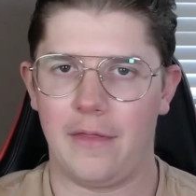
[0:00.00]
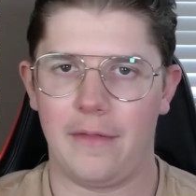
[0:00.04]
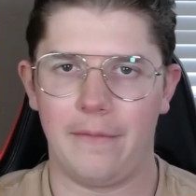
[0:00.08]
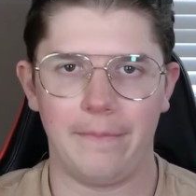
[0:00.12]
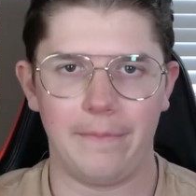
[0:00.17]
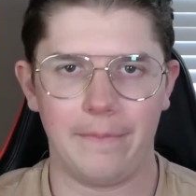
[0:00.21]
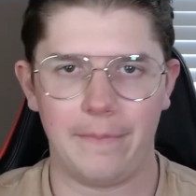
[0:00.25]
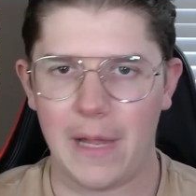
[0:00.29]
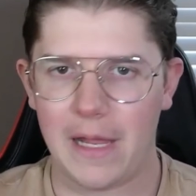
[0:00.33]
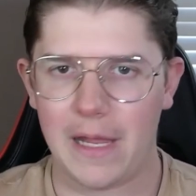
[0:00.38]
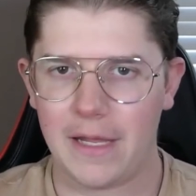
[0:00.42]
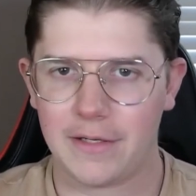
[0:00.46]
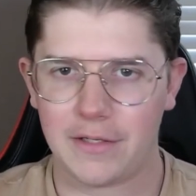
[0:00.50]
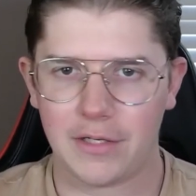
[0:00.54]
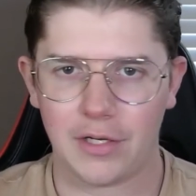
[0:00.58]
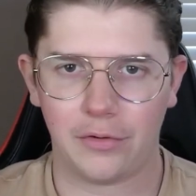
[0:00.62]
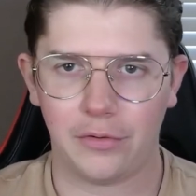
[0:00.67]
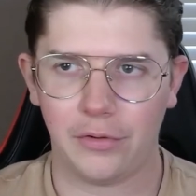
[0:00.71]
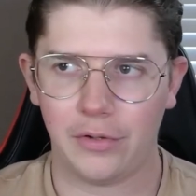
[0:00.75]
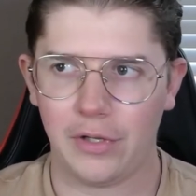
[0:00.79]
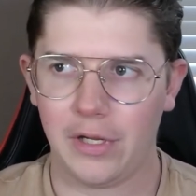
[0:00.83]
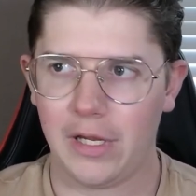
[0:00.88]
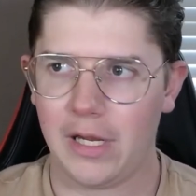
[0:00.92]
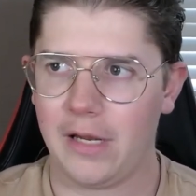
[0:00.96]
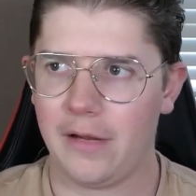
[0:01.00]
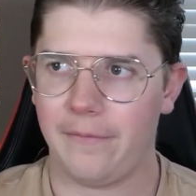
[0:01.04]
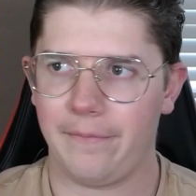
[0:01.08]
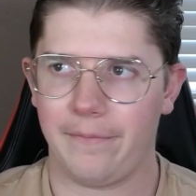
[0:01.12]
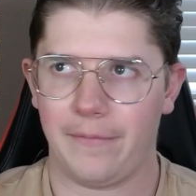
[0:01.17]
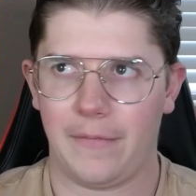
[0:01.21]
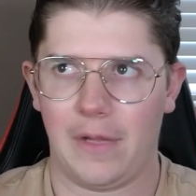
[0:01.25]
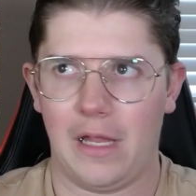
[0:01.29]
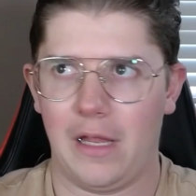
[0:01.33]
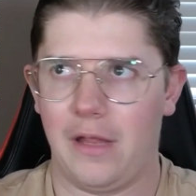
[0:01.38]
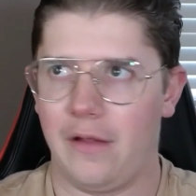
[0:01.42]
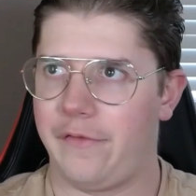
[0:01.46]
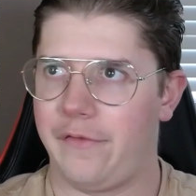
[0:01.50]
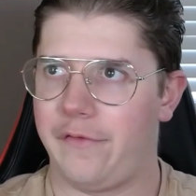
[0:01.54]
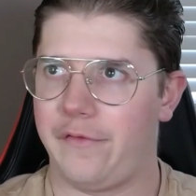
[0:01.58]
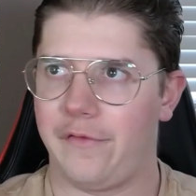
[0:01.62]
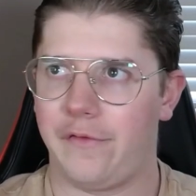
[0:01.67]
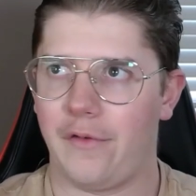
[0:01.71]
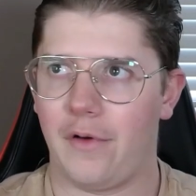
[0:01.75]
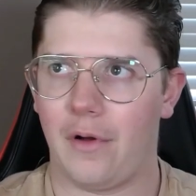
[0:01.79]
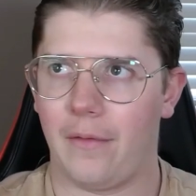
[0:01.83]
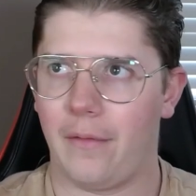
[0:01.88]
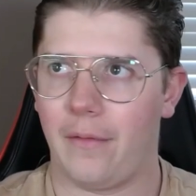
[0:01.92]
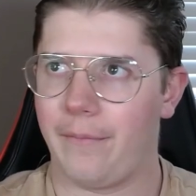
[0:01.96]
Basically, if
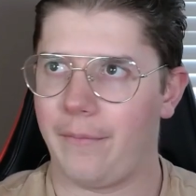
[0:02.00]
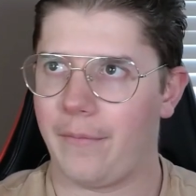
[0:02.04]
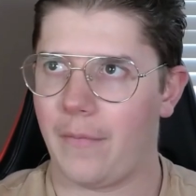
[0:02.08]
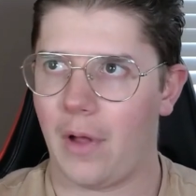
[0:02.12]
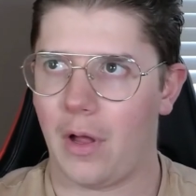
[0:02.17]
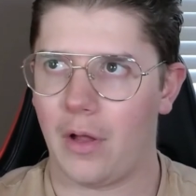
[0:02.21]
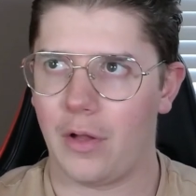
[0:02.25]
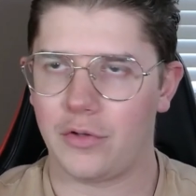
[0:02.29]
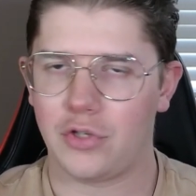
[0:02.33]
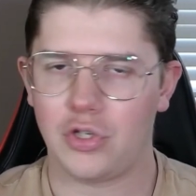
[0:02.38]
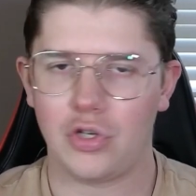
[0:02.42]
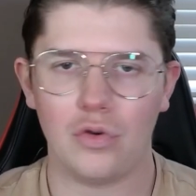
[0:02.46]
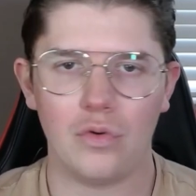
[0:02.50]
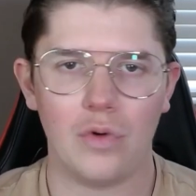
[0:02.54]
2